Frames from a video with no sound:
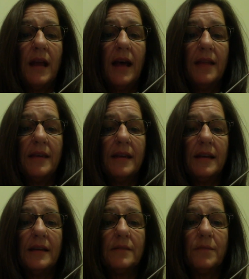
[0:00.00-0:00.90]
I think
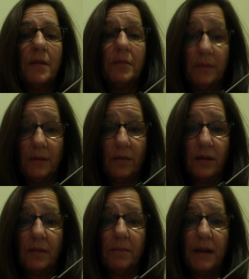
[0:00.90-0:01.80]
is probably one of
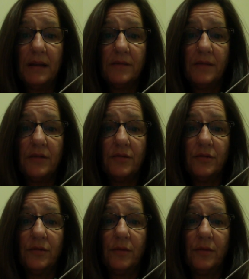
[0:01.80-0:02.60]
the best features for